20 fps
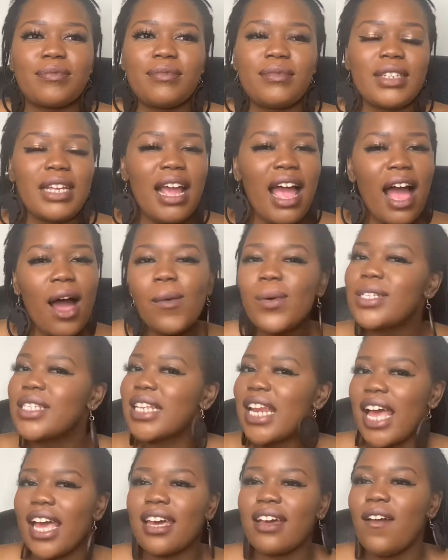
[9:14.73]
I was
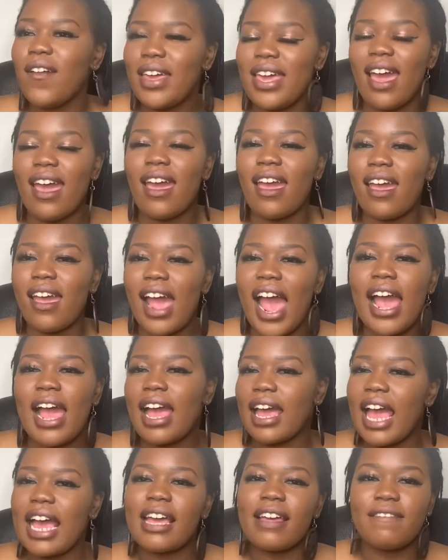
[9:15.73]
like, okay,
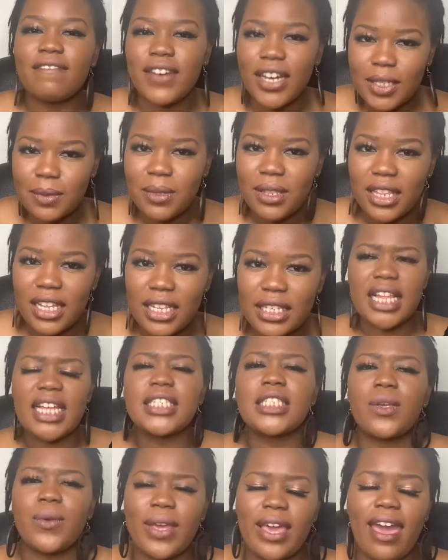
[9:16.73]
I can fucks with this.
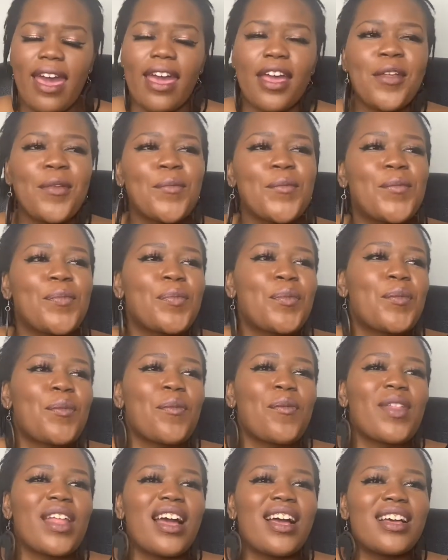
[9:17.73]
That's okay.
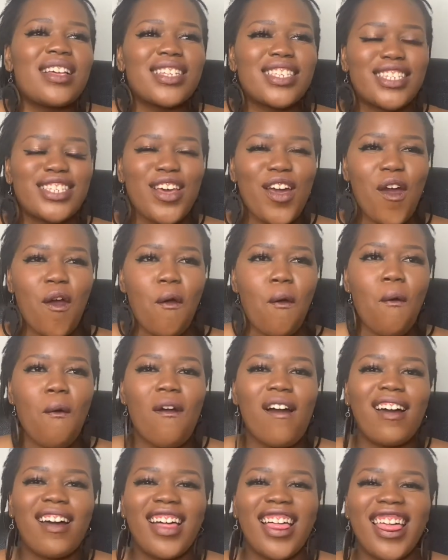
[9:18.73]
So
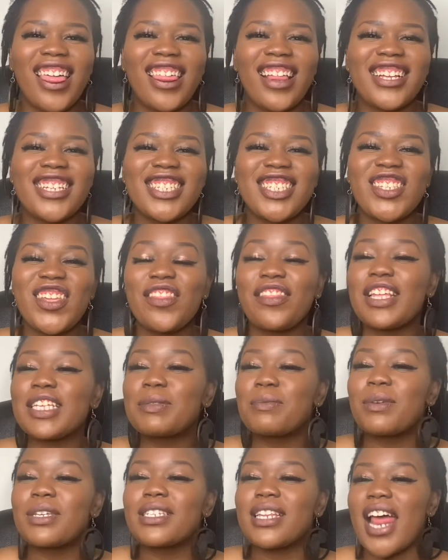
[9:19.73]
this
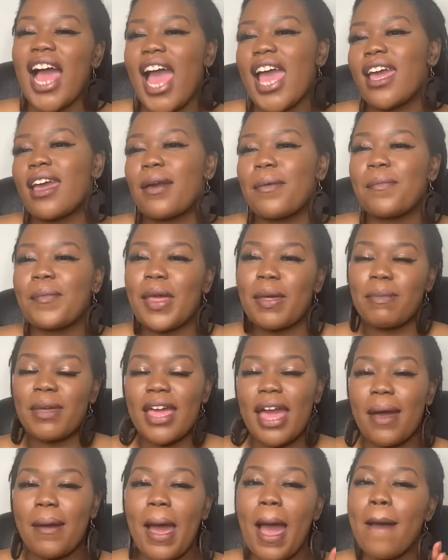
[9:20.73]
was like maybe
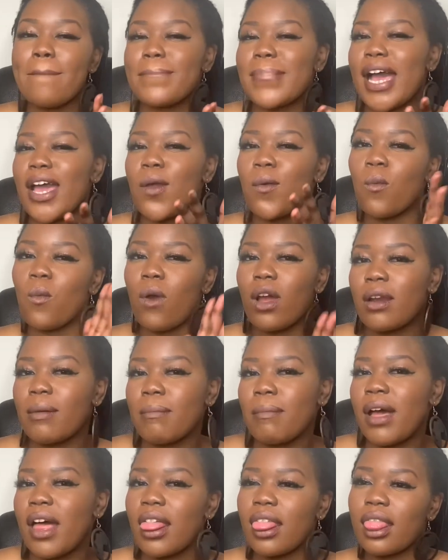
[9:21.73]
at my 1
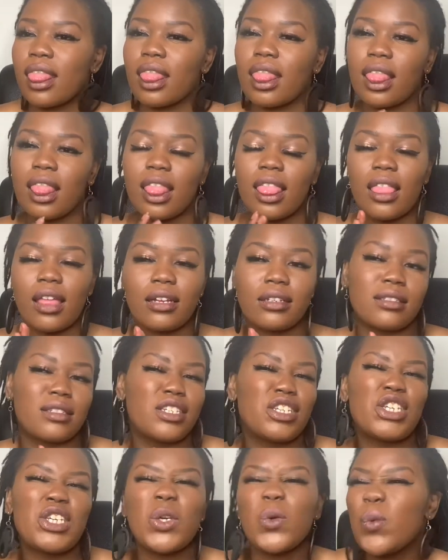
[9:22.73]
month,
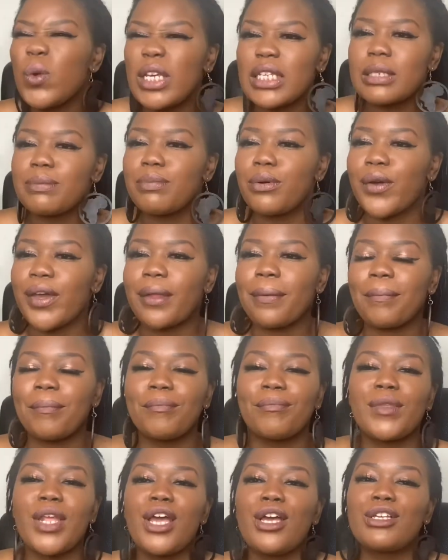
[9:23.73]
2 weeks point.
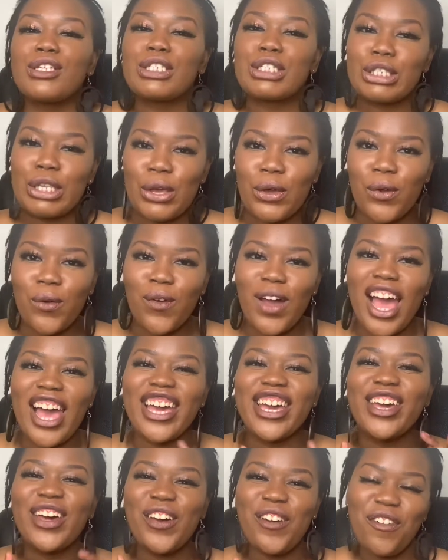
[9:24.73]
So I
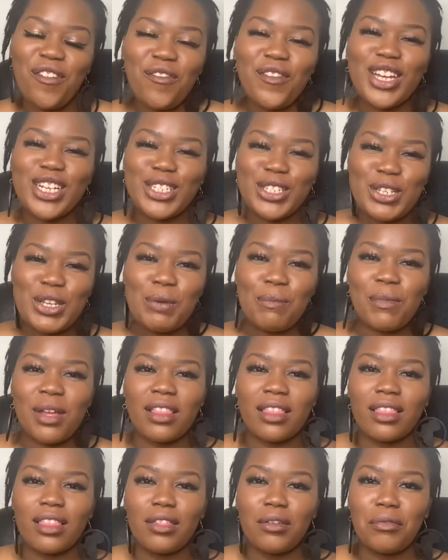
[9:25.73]
go for my 2
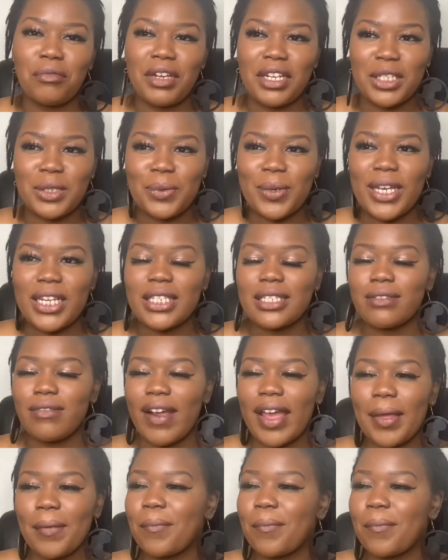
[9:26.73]
month retwist, right?